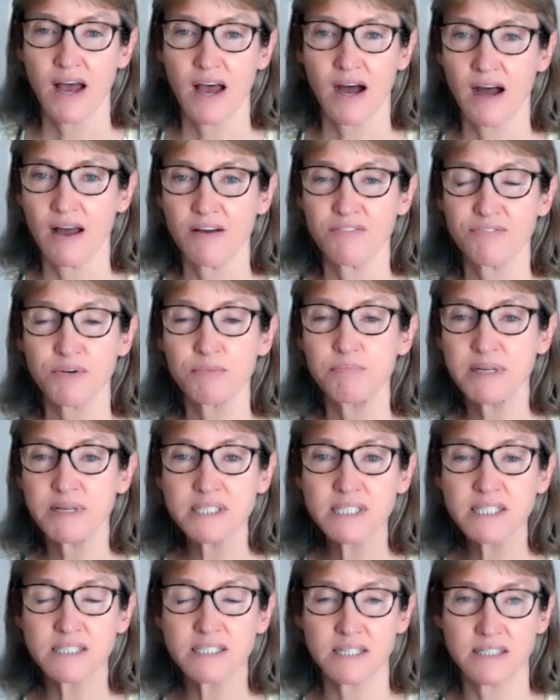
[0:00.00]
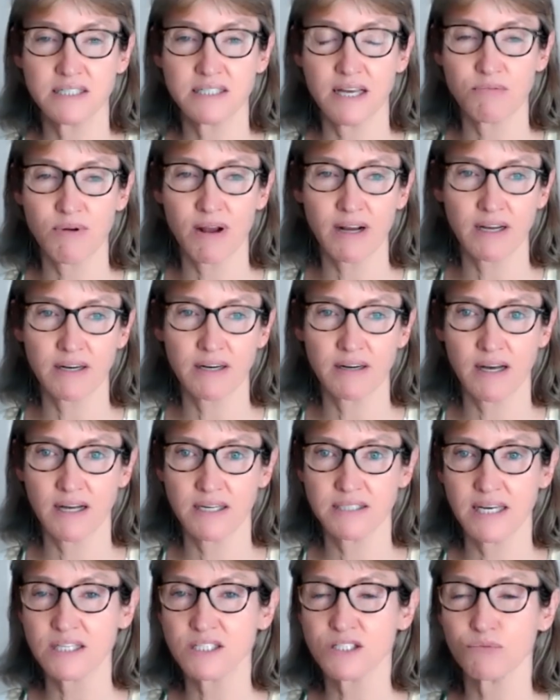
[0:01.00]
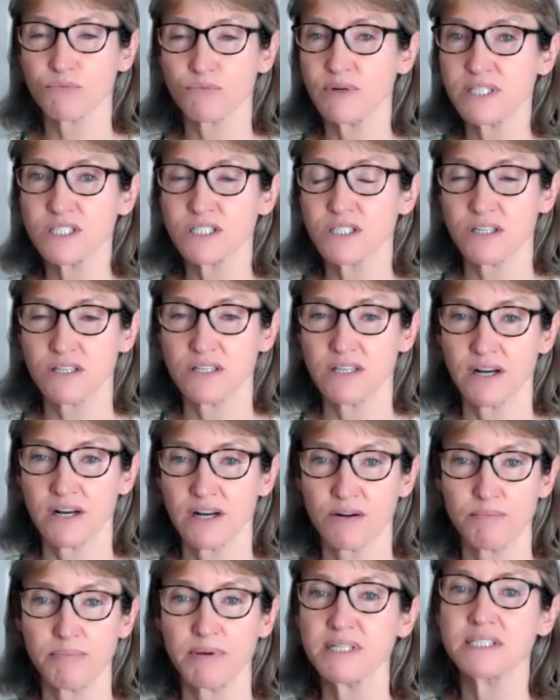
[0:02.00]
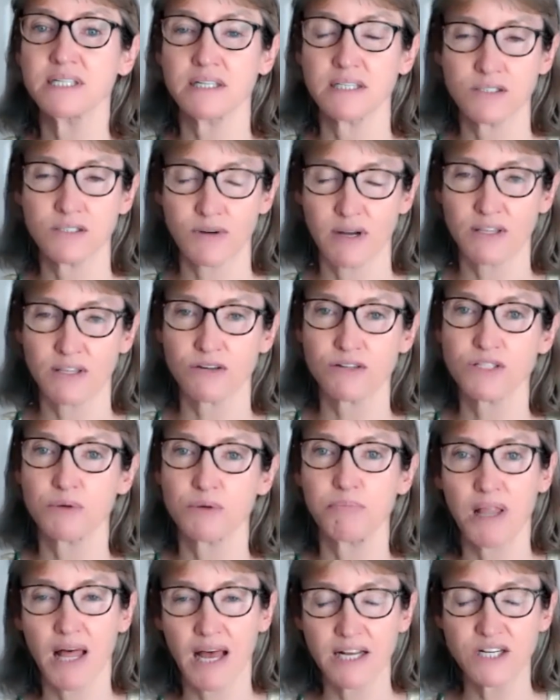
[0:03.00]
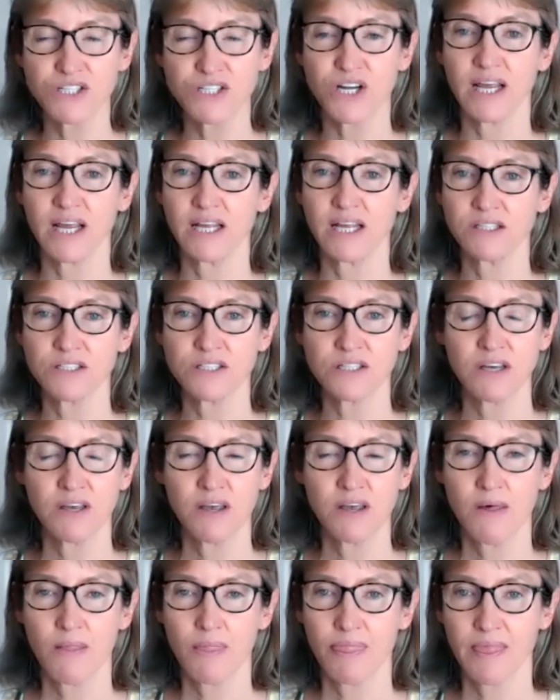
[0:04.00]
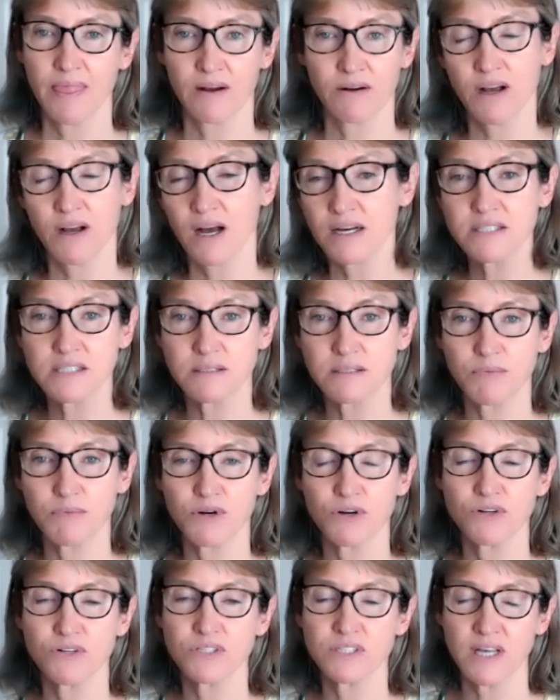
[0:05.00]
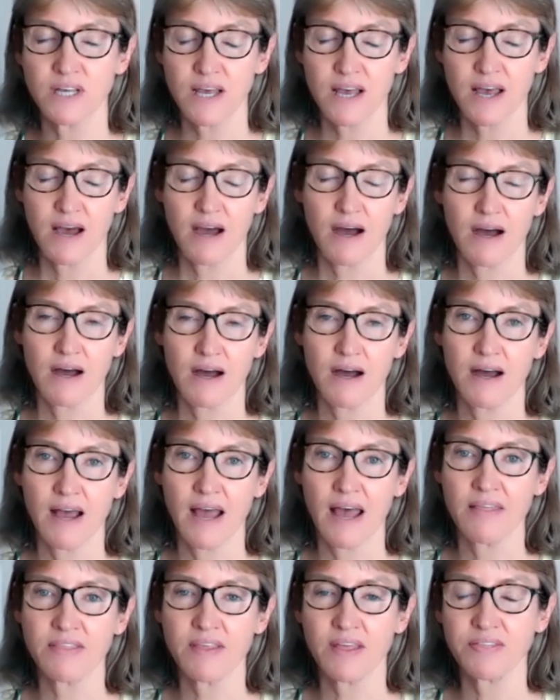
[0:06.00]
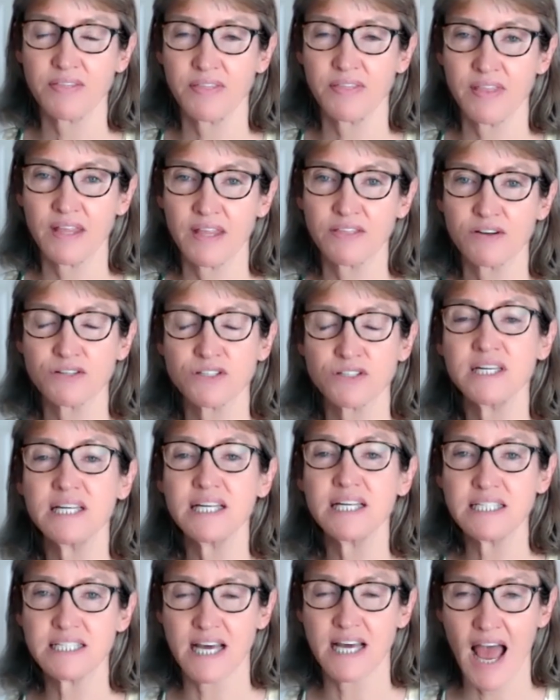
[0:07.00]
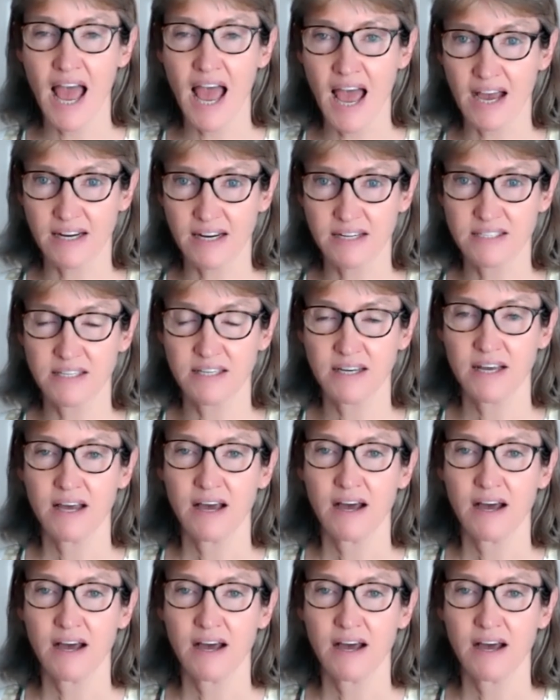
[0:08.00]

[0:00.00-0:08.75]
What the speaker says: And for businesses, they recognize that's a risk to their business, right? Their supply chains, their customers, and that there's a need to act.